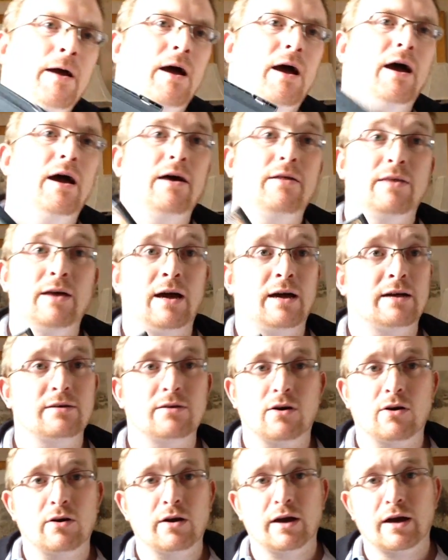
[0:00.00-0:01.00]
They hadn't
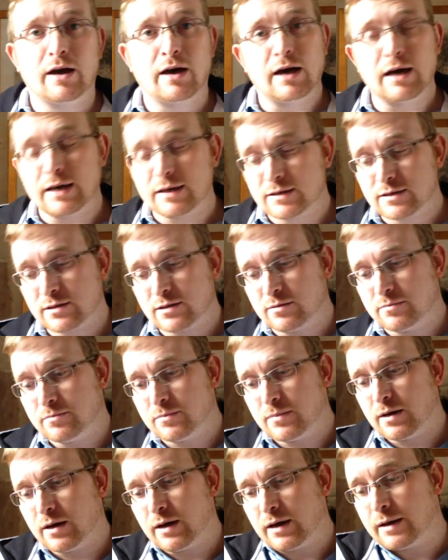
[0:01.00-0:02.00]
got it, I asked
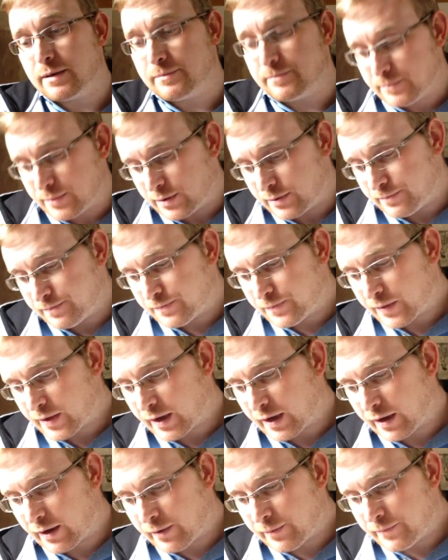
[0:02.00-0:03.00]
them, but
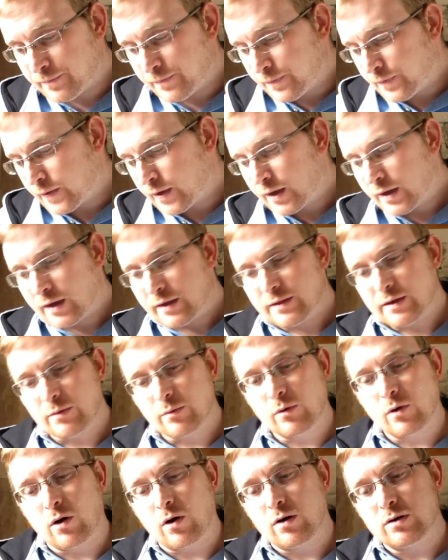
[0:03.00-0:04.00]
hey ho. Then
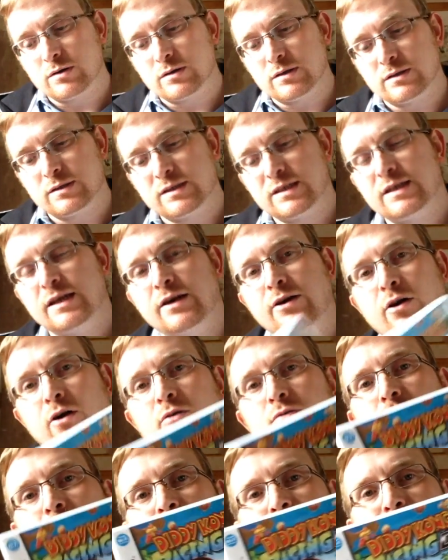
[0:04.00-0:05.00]
we've got Diddy
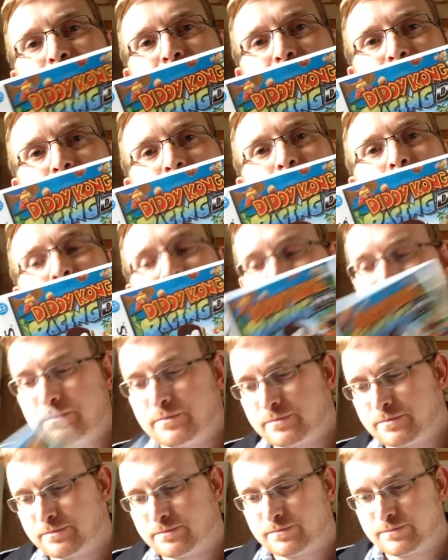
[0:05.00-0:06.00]
Kong Racing,
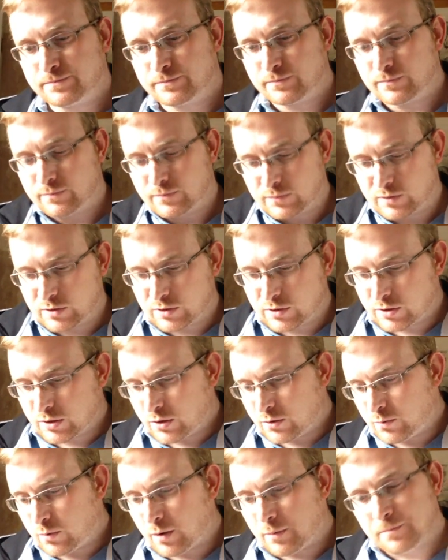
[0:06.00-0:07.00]
which is a
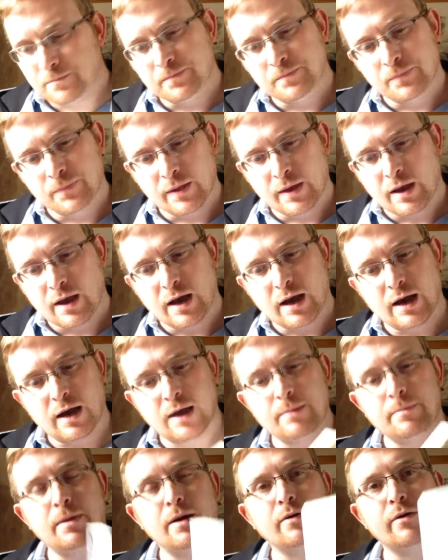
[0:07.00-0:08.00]
good one,
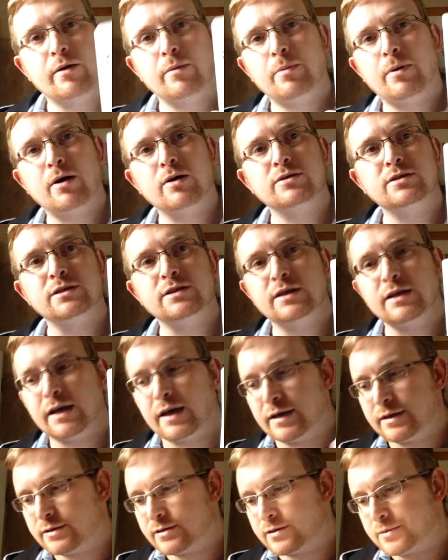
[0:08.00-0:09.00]
and Mario Party
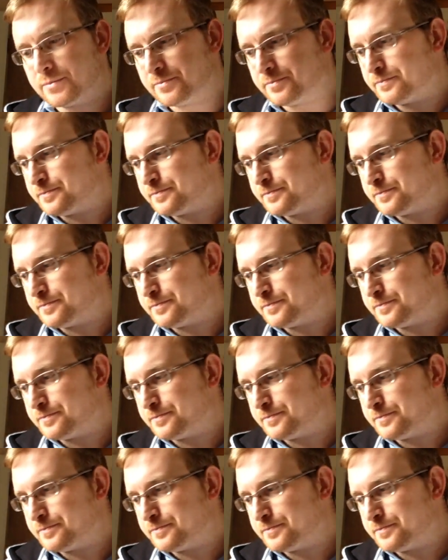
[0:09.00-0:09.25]
DS.